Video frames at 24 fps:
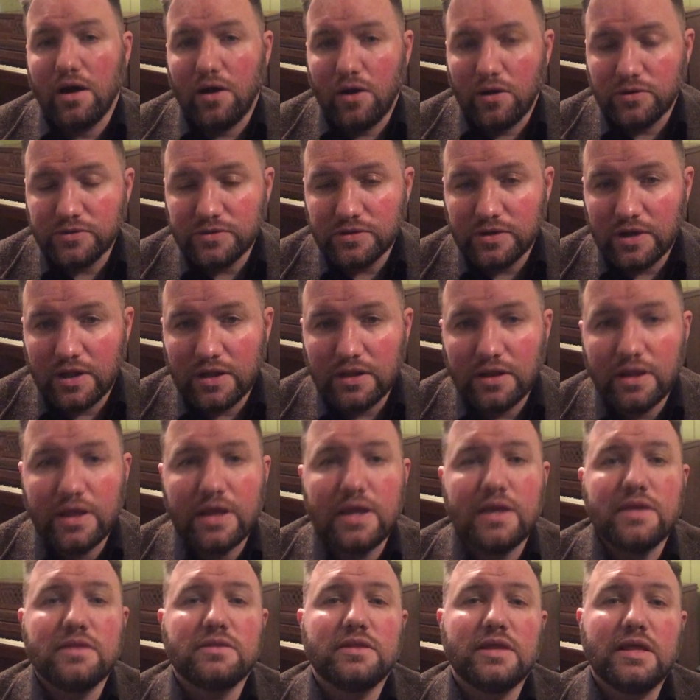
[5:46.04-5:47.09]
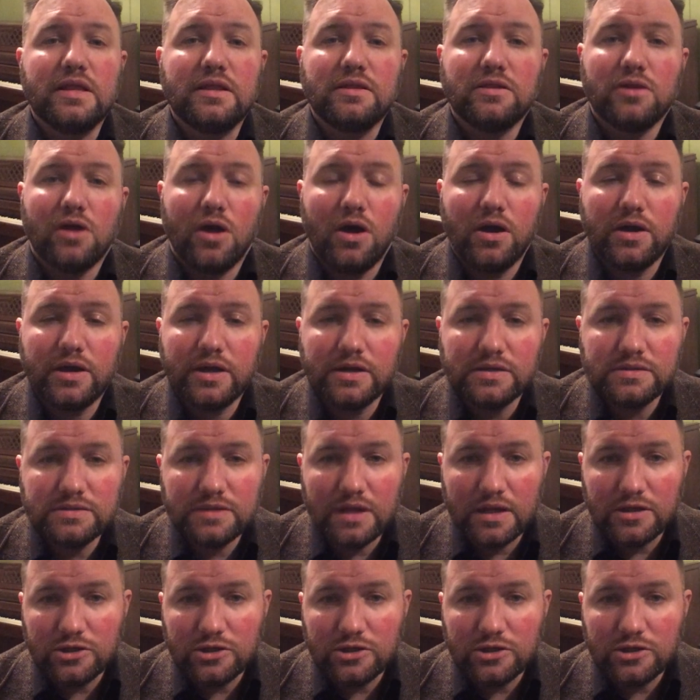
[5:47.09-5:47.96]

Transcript: alternately the longest